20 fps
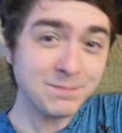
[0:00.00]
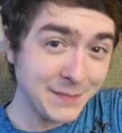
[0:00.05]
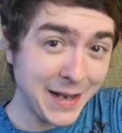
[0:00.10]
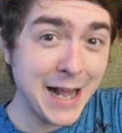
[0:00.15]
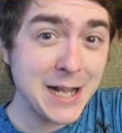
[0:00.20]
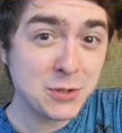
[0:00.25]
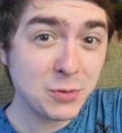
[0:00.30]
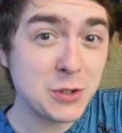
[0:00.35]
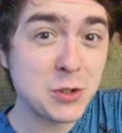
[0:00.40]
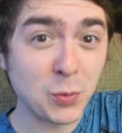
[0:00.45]

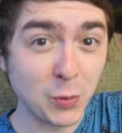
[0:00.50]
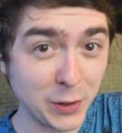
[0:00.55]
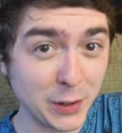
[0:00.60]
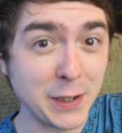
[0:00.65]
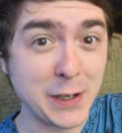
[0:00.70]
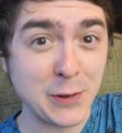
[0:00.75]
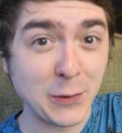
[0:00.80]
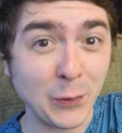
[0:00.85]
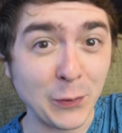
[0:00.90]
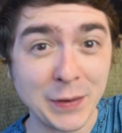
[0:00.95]
that's what's
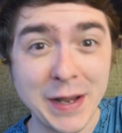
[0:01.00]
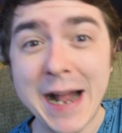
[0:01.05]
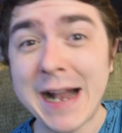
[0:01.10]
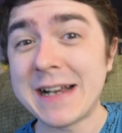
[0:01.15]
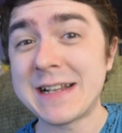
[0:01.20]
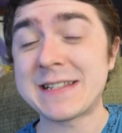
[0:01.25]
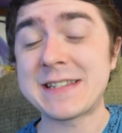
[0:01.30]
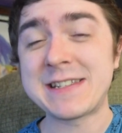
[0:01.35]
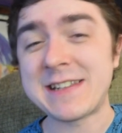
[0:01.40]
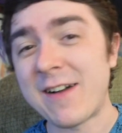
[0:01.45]
really cool. That
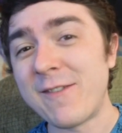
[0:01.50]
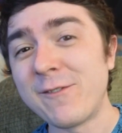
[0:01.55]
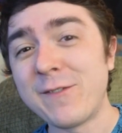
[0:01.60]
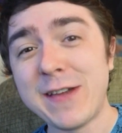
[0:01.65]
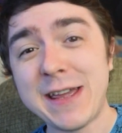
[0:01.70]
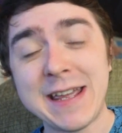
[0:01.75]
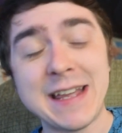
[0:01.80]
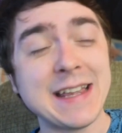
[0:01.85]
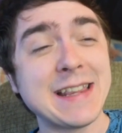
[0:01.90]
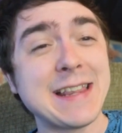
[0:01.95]
is
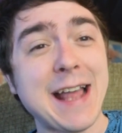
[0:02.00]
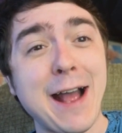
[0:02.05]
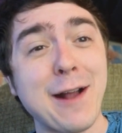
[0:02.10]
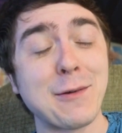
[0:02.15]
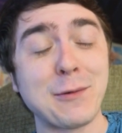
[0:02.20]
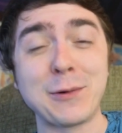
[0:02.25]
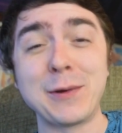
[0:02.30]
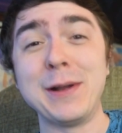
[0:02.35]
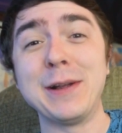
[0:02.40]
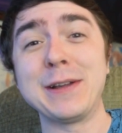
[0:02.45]
something that
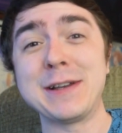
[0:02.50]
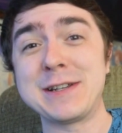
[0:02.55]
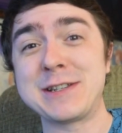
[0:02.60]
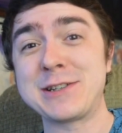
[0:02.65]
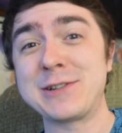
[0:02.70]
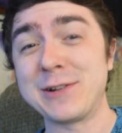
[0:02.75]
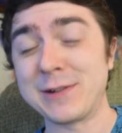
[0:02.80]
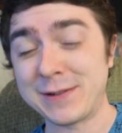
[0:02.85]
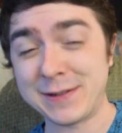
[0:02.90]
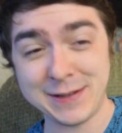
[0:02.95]
really
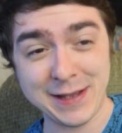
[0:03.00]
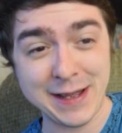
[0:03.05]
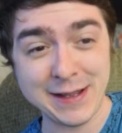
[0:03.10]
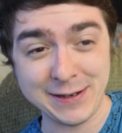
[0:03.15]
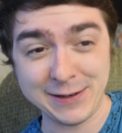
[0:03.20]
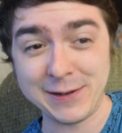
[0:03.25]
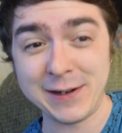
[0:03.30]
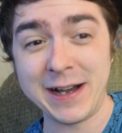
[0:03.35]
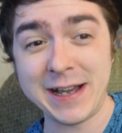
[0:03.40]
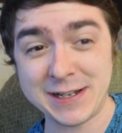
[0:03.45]
stuck,
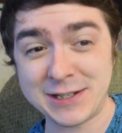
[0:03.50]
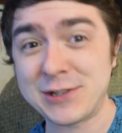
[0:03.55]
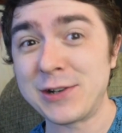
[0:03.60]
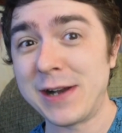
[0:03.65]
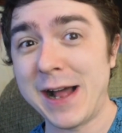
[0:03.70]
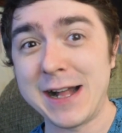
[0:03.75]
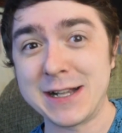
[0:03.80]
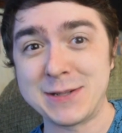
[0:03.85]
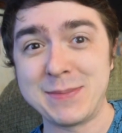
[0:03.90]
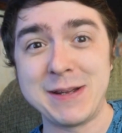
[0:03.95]
uh, like stood
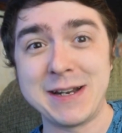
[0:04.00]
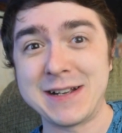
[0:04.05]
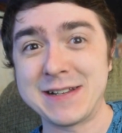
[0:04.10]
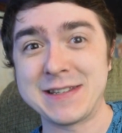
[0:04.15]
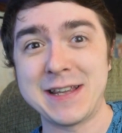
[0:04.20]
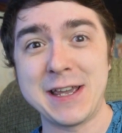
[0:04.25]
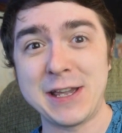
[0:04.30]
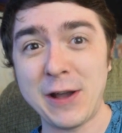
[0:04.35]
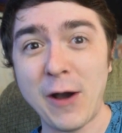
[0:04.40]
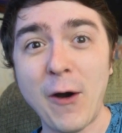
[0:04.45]
out to me, and I was
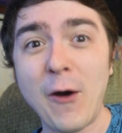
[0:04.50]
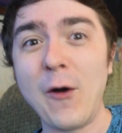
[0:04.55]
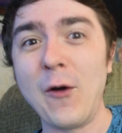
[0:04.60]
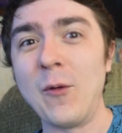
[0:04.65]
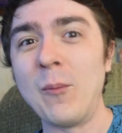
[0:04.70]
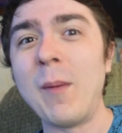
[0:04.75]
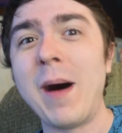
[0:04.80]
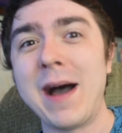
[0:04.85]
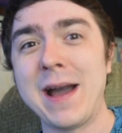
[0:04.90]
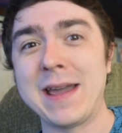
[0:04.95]
like,
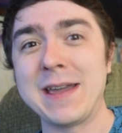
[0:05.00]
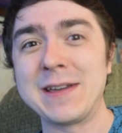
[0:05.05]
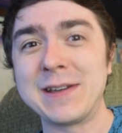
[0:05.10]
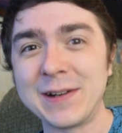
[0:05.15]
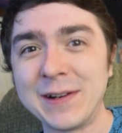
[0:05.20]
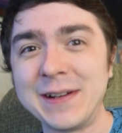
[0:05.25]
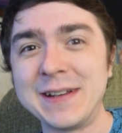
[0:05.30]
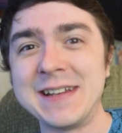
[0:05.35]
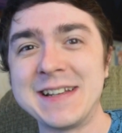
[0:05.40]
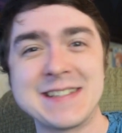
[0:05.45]
"Oh my
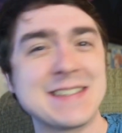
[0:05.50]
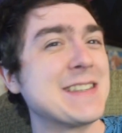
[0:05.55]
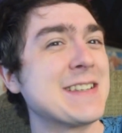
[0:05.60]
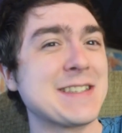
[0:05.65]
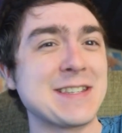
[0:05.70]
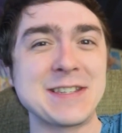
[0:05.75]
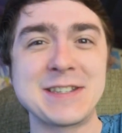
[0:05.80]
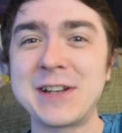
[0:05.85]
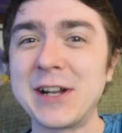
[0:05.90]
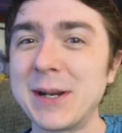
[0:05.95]
goodness,
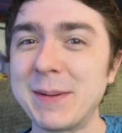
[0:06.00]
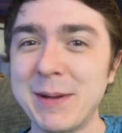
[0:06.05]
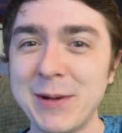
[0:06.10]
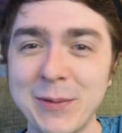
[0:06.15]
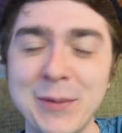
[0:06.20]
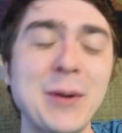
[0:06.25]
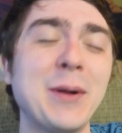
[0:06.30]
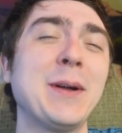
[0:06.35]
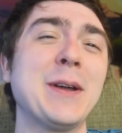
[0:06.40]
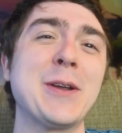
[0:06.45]
this is going to be
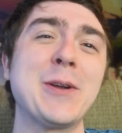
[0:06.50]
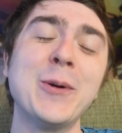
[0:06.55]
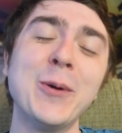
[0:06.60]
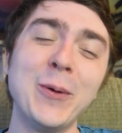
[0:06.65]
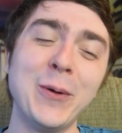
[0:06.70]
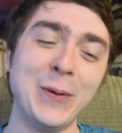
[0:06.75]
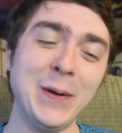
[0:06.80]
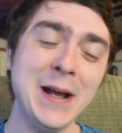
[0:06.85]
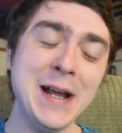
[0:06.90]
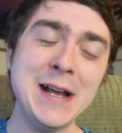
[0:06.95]
really
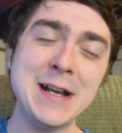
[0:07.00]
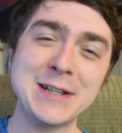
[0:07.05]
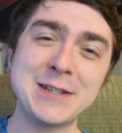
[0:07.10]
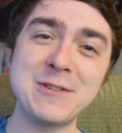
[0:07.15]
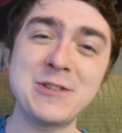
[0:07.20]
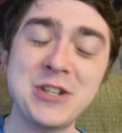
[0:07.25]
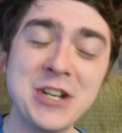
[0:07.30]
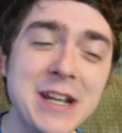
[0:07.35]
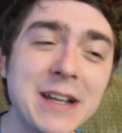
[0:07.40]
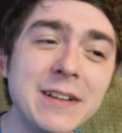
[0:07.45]
cool."
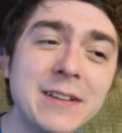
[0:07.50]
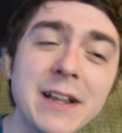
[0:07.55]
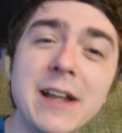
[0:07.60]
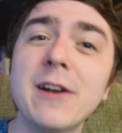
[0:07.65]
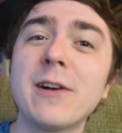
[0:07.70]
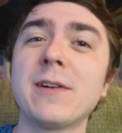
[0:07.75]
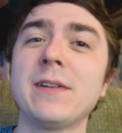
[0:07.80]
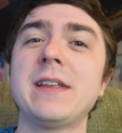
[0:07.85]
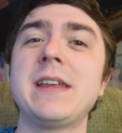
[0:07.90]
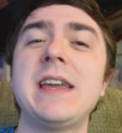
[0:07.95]
So she
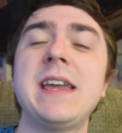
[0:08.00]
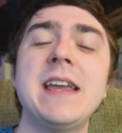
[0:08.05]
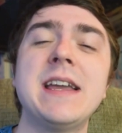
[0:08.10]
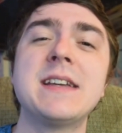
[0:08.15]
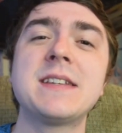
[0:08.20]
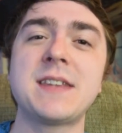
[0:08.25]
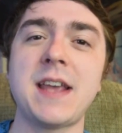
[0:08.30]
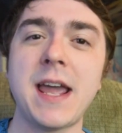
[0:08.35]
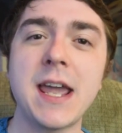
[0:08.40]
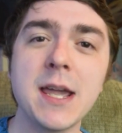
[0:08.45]
literally
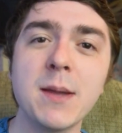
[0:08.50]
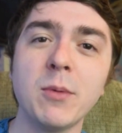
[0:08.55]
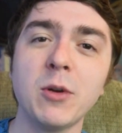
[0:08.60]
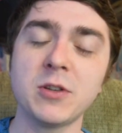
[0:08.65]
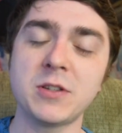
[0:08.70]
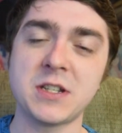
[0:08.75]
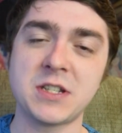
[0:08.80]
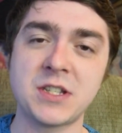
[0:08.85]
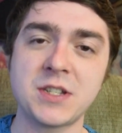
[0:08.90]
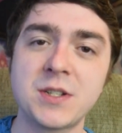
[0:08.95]
is
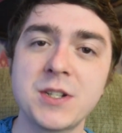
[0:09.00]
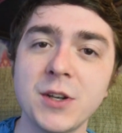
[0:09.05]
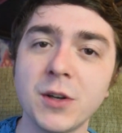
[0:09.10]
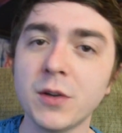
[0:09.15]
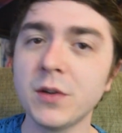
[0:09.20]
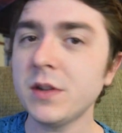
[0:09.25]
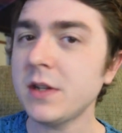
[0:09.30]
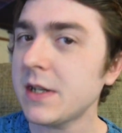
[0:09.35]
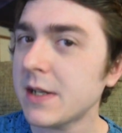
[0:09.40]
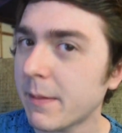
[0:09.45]
able to
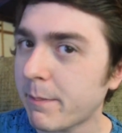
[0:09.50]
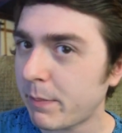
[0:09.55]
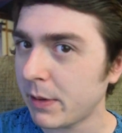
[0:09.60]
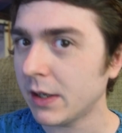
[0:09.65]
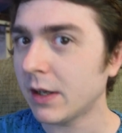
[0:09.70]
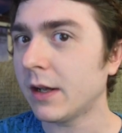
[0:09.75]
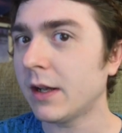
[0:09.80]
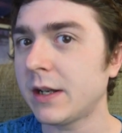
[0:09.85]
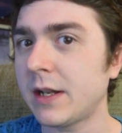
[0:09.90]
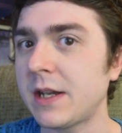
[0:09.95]
steal the
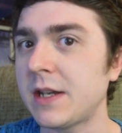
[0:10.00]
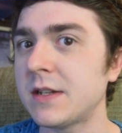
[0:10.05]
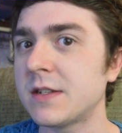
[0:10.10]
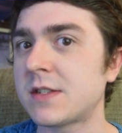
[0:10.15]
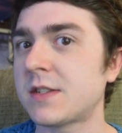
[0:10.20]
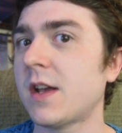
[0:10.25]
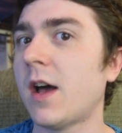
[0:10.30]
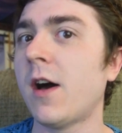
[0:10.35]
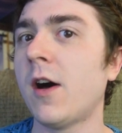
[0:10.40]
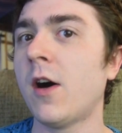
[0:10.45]

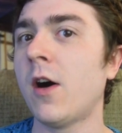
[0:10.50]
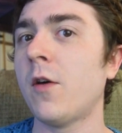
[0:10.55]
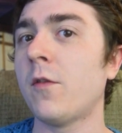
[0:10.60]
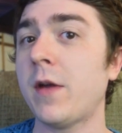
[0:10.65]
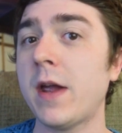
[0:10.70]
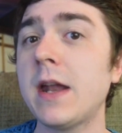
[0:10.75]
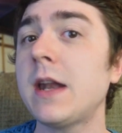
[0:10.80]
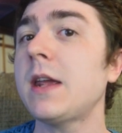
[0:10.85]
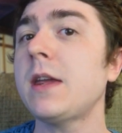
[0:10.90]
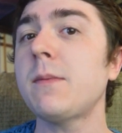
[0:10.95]
abilities of
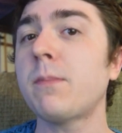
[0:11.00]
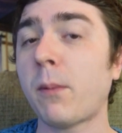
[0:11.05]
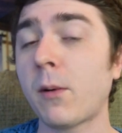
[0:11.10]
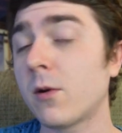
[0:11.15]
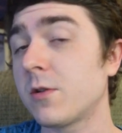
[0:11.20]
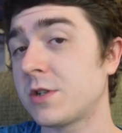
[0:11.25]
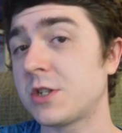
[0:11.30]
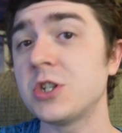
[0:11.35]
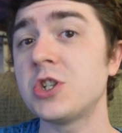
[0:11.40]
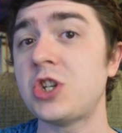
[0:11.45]
any
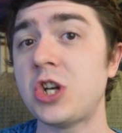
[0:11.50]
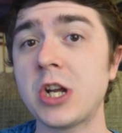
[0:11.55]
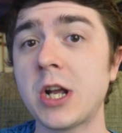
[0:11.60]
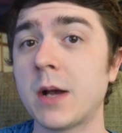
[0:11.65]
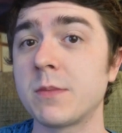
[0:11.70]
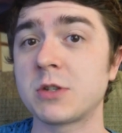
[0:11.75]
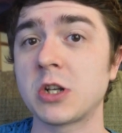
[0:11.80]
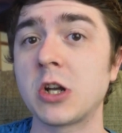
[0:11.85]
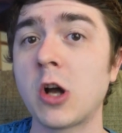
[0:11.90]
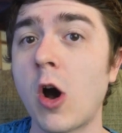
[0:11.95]
person she
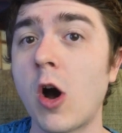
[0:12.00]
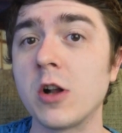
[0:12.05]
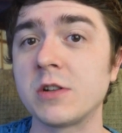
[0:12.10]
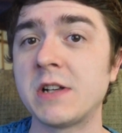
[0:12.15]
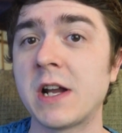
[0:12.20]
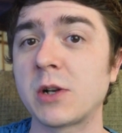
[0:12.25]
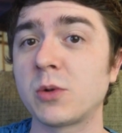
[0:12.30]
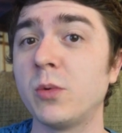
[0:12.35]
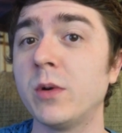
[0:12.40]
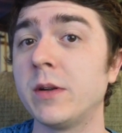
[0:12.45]
comes in
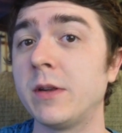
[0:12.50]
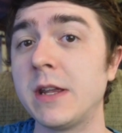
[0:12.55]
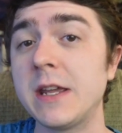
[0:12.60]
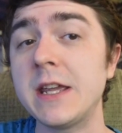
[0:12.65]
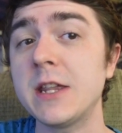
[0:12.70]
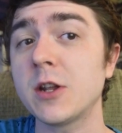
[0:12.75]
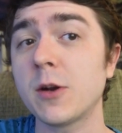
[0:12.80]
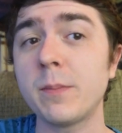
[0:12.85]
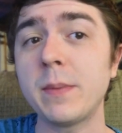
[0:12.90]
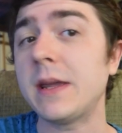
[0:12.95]
contact with,
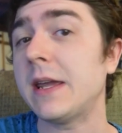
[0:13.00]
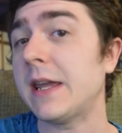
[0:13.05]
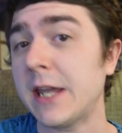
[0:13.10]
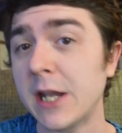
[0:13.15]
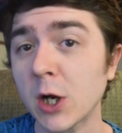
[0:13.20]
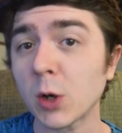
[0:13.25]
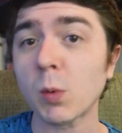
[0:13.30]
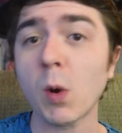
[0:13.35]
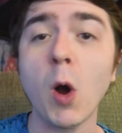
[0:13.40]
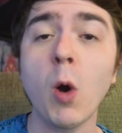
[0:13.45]
either be
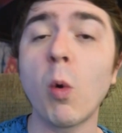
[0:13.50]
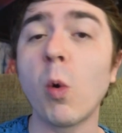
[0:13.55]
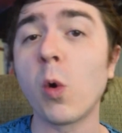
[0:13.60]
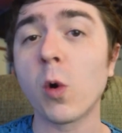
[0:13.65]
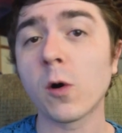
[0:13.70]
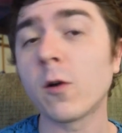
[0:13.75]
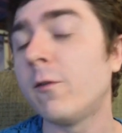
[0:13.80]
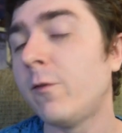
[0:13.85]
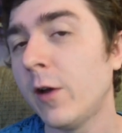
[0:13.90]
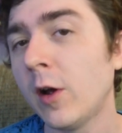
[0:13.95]
hero
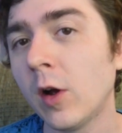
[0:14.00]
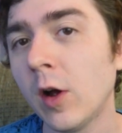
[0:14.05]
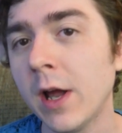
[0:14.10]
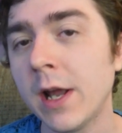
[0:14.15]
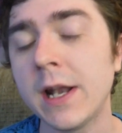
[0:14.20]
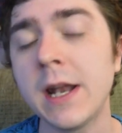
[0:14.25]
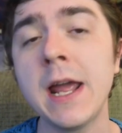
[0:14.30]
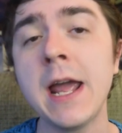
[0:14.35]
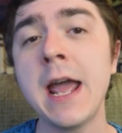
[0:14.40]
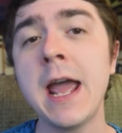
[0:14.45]
or
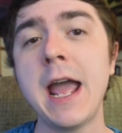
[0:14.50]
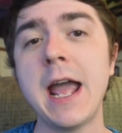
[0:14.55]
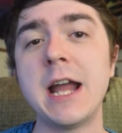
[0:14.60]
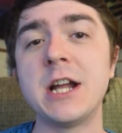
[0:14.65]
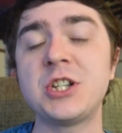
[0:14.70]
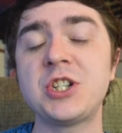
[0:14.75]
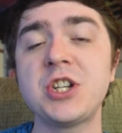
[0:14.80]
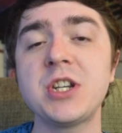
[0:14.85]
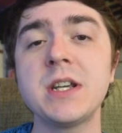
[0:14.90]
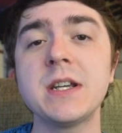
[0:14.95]
villain,
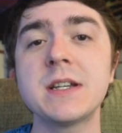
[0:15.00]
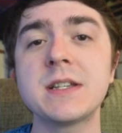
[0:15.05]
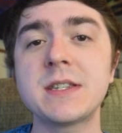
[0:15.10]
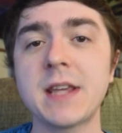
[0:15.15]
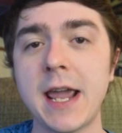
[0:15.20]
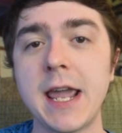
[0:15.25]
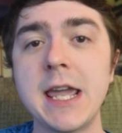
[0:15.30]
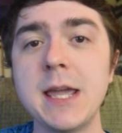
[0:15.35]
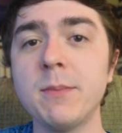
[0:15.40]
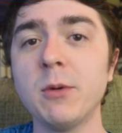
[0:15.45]
and she is
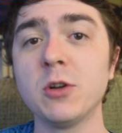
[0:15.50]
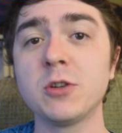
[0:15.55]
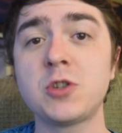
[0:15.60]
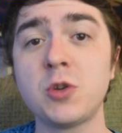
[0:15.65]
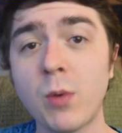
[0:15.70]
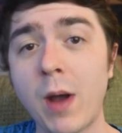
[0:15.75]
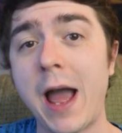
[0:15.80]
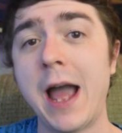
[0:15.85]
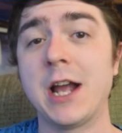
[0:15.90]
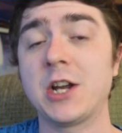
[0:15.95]
able
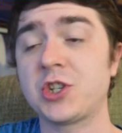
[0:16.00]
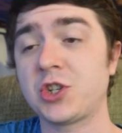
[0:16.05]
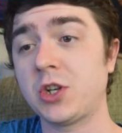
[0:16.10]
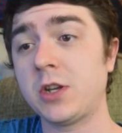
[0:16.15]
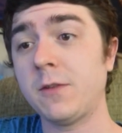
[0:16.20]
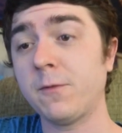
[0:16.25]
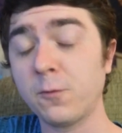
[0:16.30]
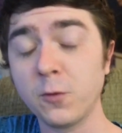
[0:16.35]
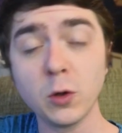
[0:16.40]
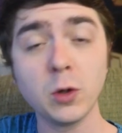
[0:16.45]
to
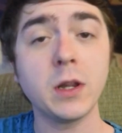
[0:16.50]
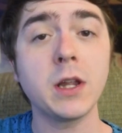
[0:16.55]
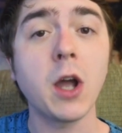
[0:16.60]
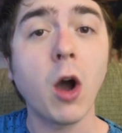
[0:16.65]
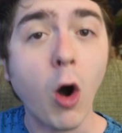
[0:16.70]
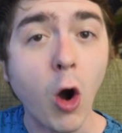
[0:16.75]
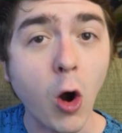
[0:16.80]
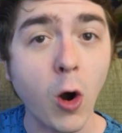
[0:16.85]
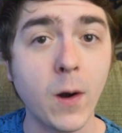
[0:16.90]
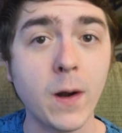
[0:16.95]
actually fully
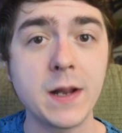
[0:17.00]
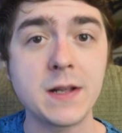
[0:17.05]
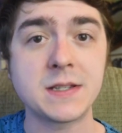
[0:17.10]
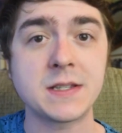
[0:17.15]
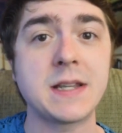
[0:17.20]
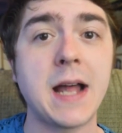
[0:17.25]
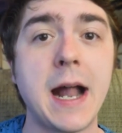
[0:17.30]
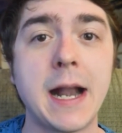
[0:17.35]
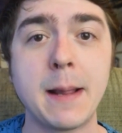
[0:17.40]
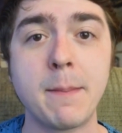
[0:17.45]

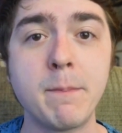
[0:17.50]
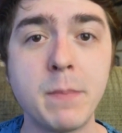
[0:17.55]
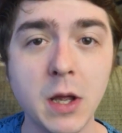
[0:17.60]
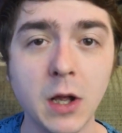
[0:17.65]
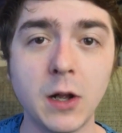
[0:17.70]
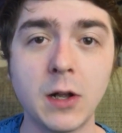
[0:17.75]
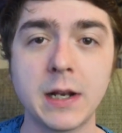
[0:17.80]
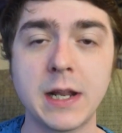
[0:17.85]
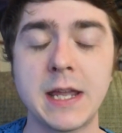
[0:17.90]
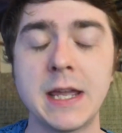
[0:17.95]
harness that
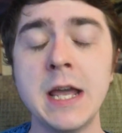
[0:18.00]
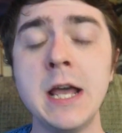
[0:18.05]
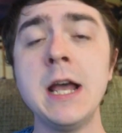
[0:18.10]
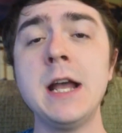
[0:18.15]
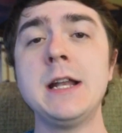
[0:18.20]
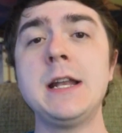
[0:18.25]
ability.